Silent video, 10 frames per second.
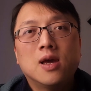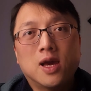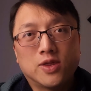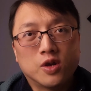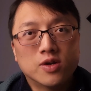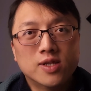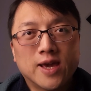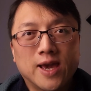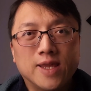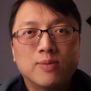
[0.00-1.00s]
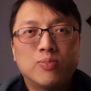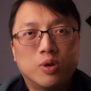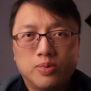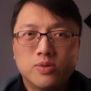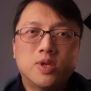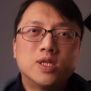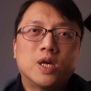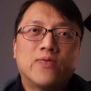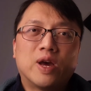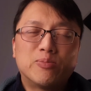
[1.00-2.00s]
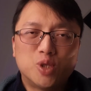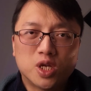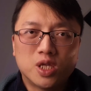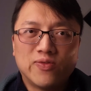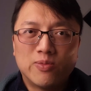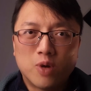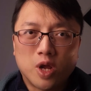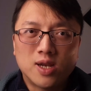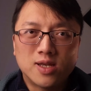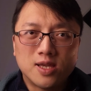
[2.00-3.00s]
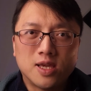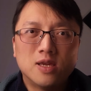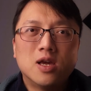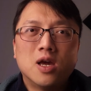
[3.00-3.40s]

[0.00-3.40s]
On the other hand, proponents of objective morality